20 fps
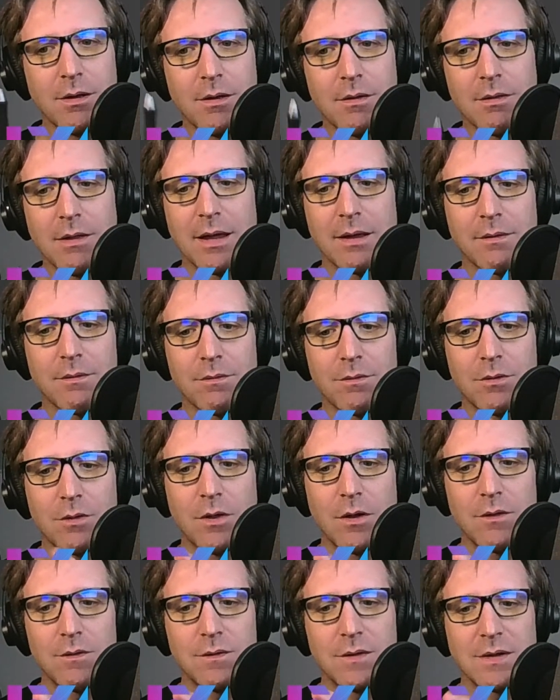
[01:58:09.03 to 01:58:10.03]
Like
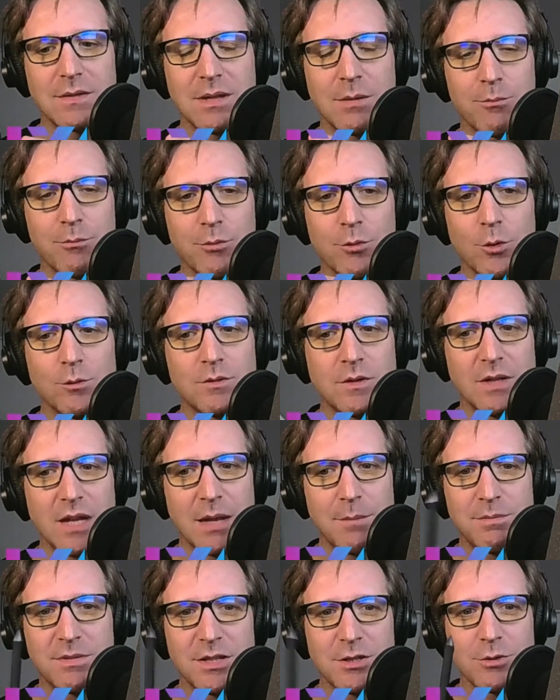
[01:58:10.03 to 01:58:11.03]
this improved
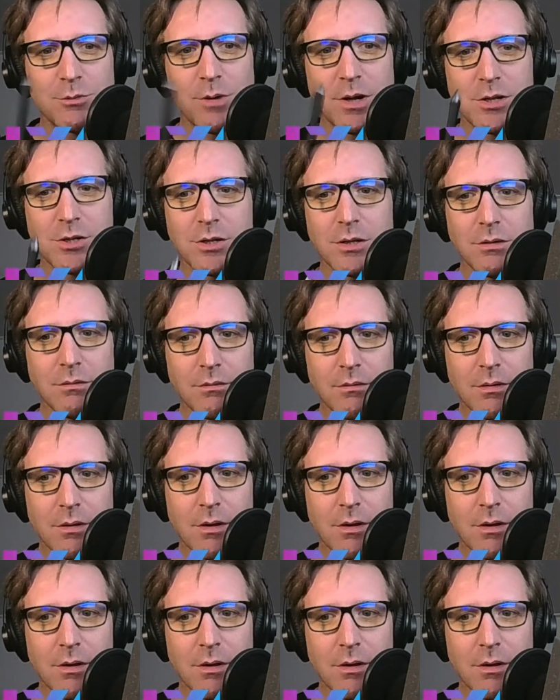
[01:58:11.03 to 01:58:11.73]
nib situation.